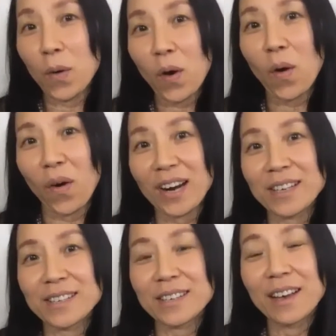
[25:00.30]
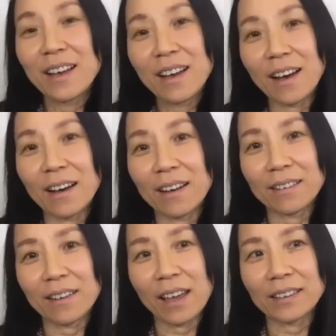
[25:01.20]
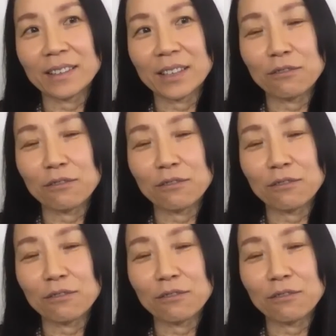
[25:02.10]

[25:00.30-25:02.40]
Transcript: course, and